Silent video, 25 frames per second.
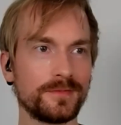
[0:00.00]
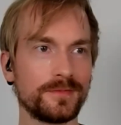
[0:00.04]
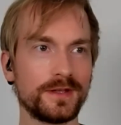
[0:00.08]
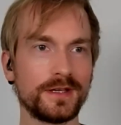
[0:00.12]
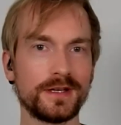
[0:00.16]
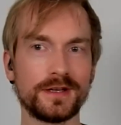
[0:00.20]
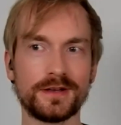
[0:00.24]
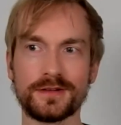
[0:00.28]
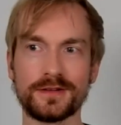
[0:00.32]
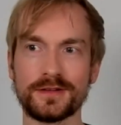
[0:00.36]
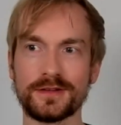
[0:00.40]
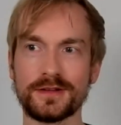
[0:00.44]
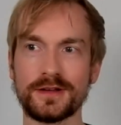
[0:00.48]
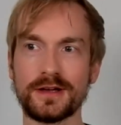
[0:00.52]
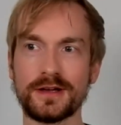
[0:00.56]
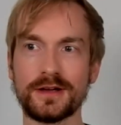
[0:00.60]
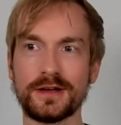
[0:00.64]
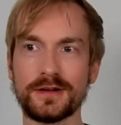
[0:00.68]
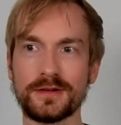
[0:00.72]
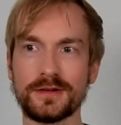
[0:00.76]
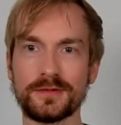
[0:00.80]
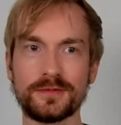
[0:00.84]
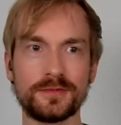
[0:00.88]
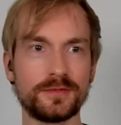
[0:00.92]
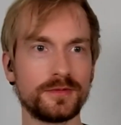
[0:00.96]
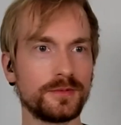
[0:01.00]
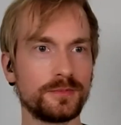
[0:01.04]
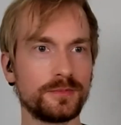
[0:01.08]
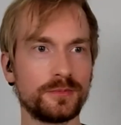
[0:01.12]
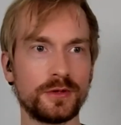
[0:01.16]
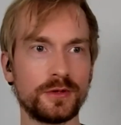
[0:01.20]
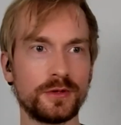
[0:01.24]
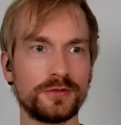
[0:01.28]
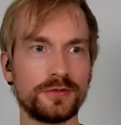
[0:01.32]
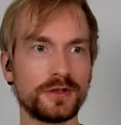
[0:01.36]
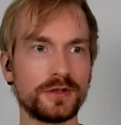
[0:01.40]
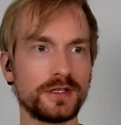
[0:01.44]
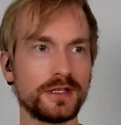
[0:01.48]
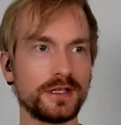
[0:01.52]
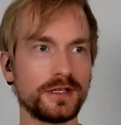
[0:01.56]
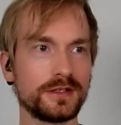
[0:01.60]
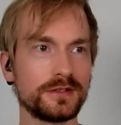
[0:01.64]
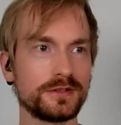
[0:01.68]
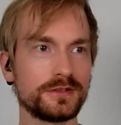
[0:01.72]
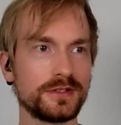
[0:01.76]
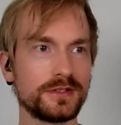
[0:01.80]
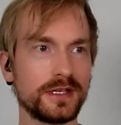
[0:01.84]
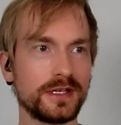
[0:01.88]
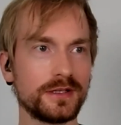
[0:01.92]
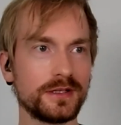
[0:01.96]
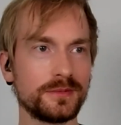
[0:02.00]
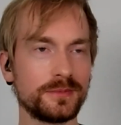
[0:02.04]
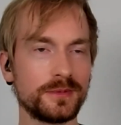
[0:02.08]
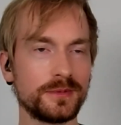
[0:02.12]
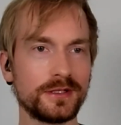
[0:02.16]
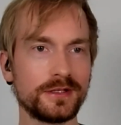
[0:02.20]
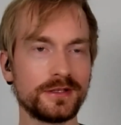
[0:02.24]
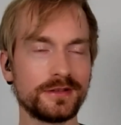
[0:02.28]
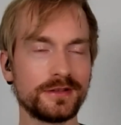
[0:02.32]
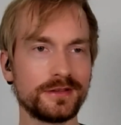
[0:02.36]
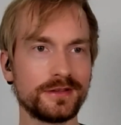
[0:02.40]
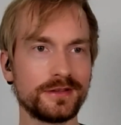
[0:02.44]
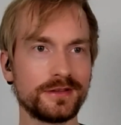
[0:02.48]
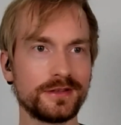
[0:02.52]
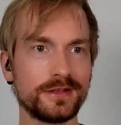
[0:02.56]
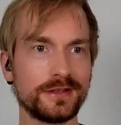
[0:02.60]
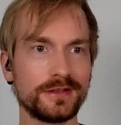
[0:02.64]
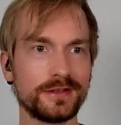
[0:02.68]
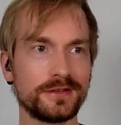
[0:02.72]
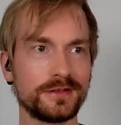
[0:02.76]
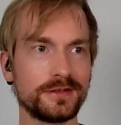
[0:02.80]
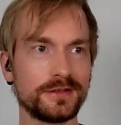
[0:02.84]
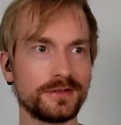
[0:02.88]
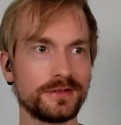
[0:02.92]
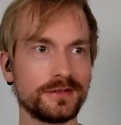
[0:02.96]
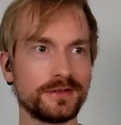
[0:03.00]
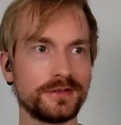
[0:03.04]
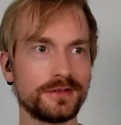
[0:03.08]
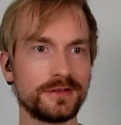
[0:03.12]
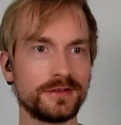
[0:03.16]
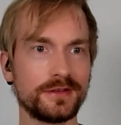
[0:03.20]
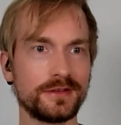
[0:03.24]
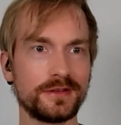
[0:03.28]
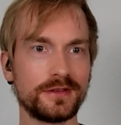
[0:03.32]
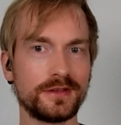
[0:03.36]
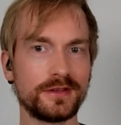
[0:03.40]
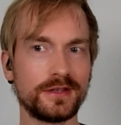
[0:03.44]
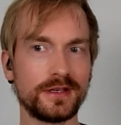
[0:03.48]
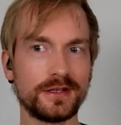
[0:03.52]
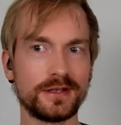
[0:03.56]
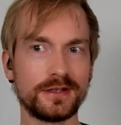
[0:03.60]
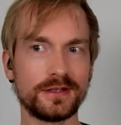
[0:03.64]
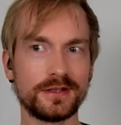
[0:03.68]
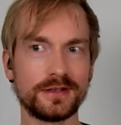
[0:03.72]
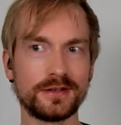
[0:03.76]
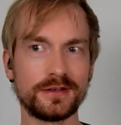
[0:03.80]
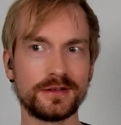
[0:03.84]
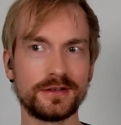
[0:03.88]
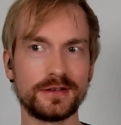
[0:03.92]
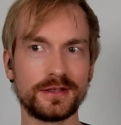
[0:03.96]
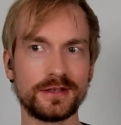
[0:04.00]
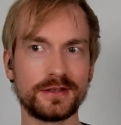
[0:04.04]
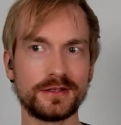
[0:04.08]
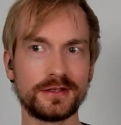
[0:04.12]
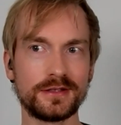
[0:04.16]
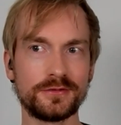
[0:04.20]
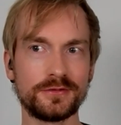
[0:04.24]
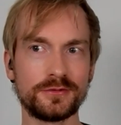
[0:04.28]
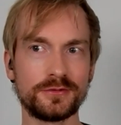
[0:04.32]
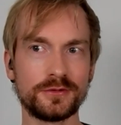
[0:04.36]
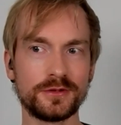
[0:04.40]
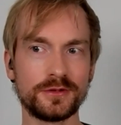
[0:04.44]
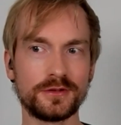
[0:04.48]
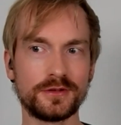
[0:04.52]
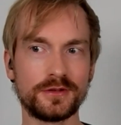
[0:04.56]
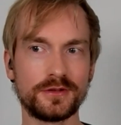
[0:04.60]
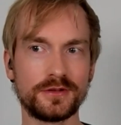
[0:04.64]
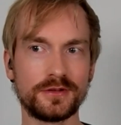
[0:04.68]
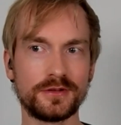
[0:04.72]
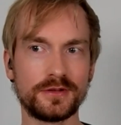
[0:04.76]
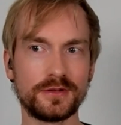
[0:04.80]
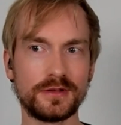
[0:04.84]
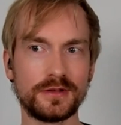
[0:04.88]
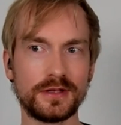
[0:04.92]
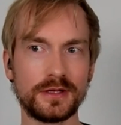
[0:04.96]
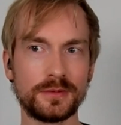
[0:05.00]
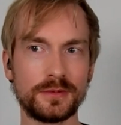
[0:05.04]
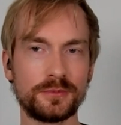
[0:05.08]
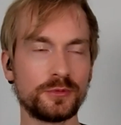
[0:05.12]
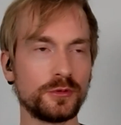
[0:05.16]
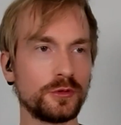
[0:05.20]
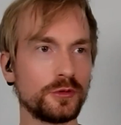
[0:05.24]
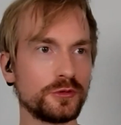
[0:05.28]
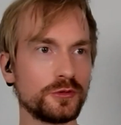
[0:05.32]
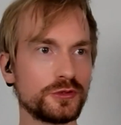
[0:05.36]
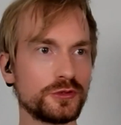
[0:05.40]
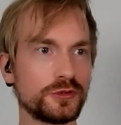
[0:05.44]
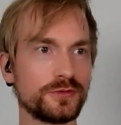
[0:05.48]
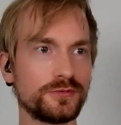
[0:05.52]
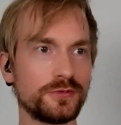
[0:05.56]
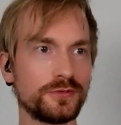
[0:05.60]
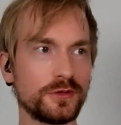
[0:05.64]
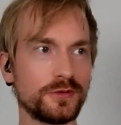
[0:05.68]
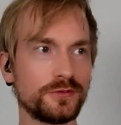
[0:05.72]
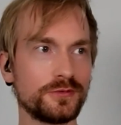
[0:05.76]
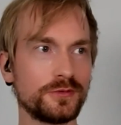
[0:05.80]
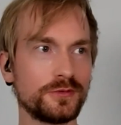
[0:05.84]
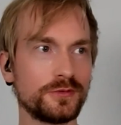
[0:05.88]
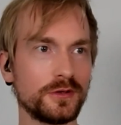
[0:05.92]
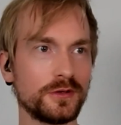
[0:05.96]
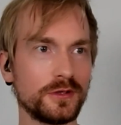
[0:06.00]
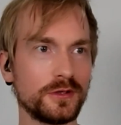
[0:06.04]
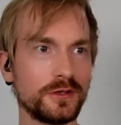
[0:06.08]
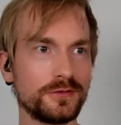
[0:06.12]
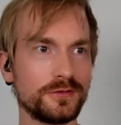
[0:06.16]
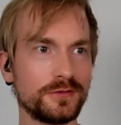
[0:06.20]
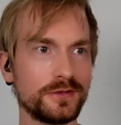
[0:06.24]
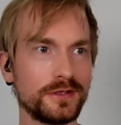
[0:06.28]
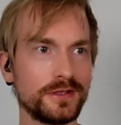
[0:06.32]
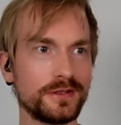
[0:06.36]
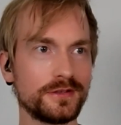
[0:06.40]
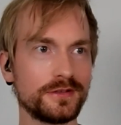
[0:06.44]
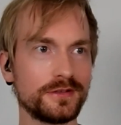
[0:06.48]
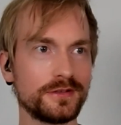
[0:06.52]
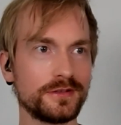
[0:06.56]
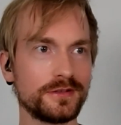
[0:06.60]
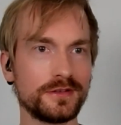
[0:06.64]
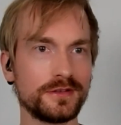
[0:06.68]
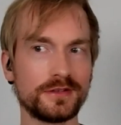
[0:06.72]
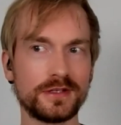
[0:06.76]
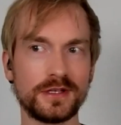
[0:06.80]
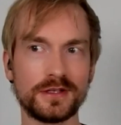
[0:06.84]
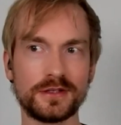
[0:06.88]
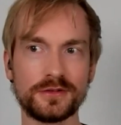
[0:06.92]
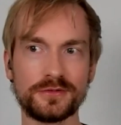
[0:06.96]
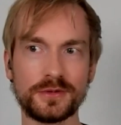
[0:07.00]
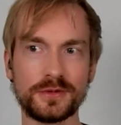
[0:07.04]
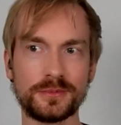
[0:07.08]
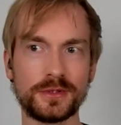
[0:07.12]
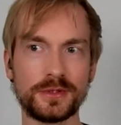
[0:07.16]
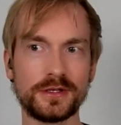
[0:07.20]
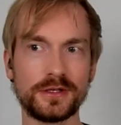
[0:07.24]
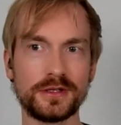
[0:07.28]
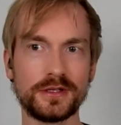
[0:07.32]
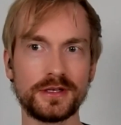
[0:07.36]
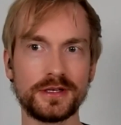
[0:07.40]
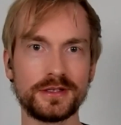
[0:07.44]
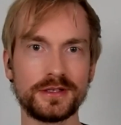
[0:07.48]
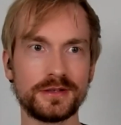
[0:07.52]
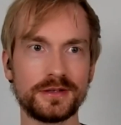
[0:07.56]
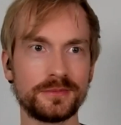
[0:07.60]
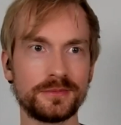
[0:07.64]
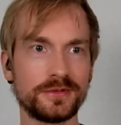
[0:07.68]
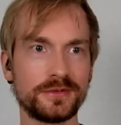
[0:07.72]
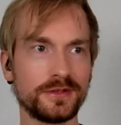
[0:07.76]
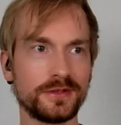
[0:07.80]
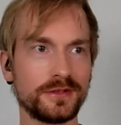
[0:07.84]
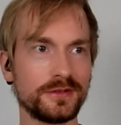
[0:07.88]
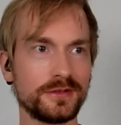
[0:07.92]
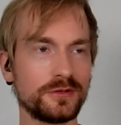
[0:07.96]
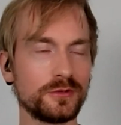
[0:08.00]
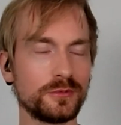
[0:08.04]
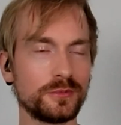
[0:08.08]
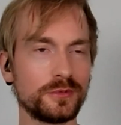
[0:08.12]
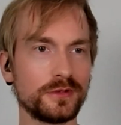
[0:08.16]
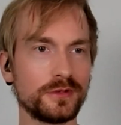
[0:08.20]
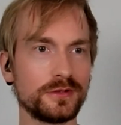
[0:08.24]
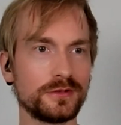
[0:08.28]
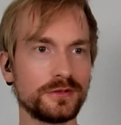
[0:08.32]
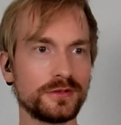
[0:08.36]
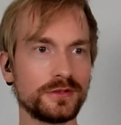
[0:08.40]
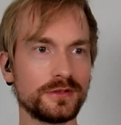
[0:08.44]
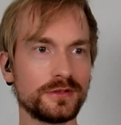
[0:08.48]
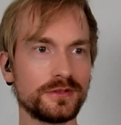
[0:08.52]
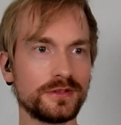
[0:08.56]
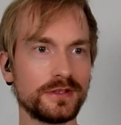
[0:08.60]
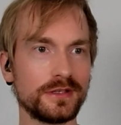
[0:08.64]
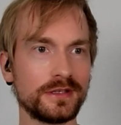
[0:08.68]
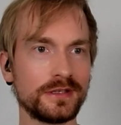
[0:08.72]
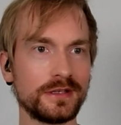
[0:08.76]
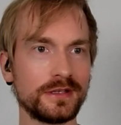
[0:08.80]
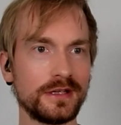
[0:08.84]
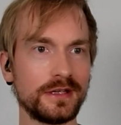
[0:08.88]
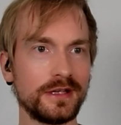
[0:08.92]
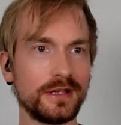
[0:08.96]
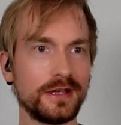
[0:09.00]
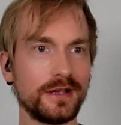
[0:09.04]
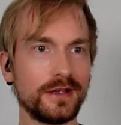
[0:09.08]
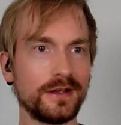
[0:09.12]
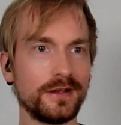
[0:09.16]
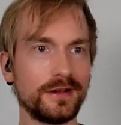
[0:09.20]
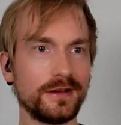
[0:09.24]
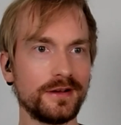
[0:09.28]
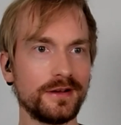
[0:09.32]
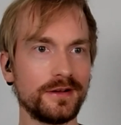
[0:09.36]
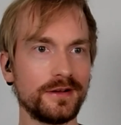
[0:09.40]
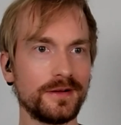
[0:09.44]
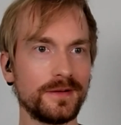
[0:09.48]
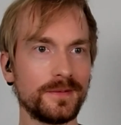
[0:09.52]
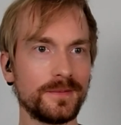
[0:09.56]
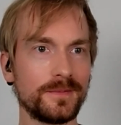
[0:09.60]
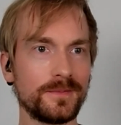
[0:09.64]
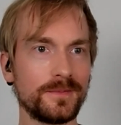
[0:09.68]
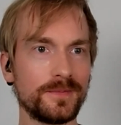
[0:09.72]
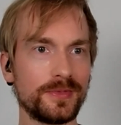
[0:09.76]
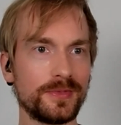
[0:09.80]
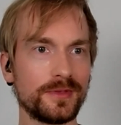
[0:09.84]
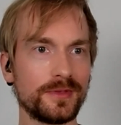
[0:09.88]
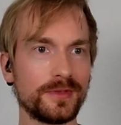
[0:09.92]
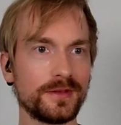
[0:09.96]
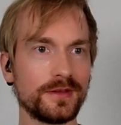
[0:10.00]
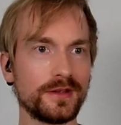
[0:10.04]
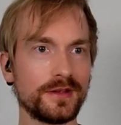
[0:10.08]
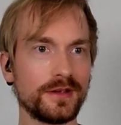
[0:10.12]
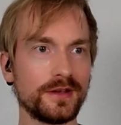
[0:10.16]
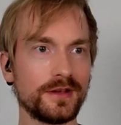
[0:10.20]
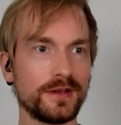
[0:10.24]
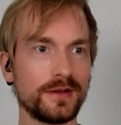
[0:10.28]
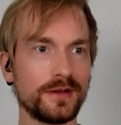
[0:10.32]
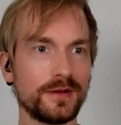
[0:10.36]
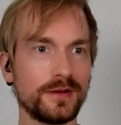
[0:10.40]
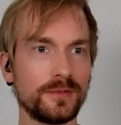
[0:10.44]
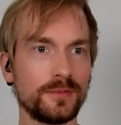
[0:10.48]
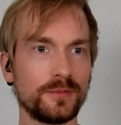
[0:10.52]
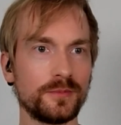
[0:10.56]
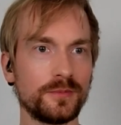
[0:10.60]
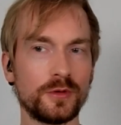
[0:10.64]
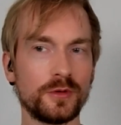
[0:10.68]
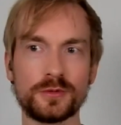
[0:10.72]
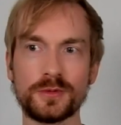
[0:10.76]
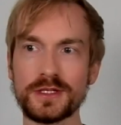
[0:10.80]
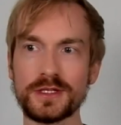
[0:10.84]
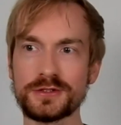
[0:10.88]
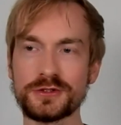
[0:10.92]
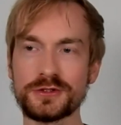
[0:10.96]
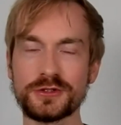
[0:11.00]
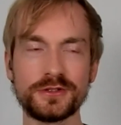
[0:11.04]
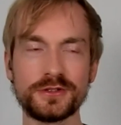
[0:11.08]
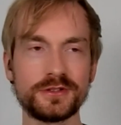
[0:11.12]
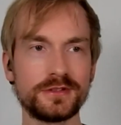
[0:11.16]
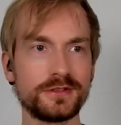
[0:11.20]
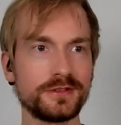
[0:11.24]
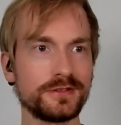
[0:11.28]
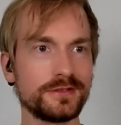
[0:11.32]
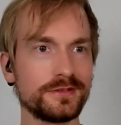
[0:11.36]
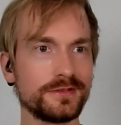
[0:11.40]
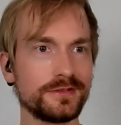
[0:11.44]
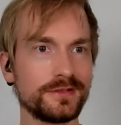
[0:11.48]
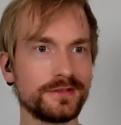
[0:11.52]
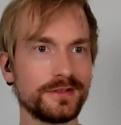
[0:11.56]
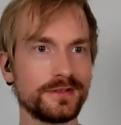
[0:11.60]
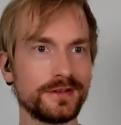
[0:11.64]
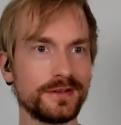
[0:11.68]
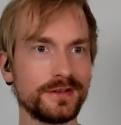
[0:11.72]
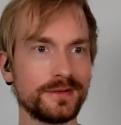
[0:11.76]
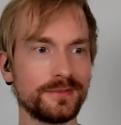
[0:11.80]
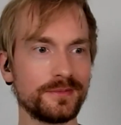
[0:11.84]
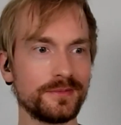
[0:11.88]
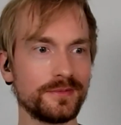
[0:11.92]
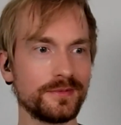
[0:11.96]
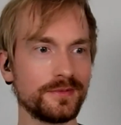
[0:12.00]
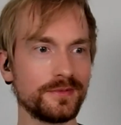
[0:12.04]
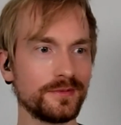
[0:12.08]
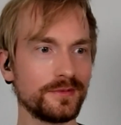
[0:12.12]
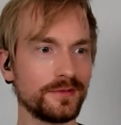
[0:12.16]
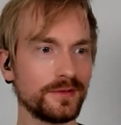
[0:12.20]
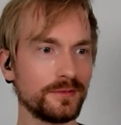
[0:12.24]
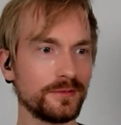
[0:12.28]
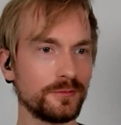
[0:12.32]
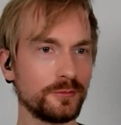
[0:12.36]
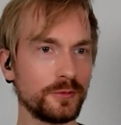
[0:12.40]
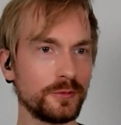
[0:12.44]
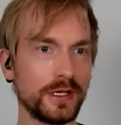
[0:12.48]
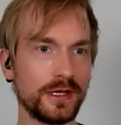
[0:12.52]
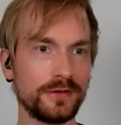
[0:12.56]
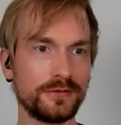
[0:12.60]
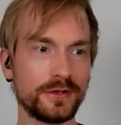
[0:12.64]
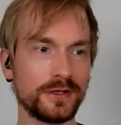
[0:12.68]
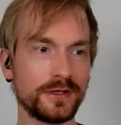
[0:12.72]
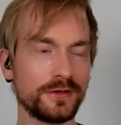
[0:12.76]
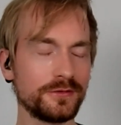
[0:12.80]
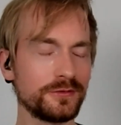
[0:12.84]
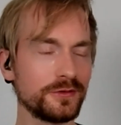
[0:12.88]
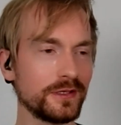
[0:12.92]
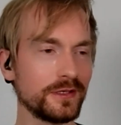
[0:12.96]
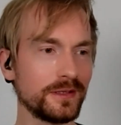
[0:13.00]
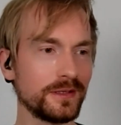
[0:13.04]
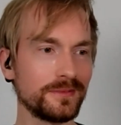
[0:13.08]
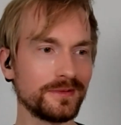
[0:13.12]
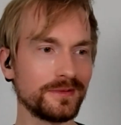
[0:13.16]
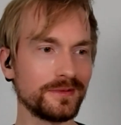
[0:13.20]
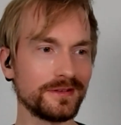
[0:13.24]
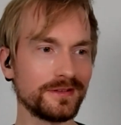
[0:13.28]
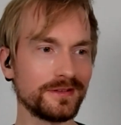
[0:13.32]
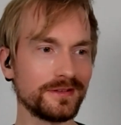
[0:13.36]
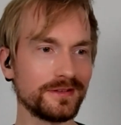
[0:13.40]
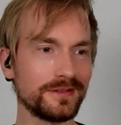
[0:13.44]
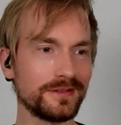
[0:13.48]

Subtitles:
Yeah, perfectly understandable that there are like different approaches for all of these kind of apparel items, and super interesting. More questions? We have enough time.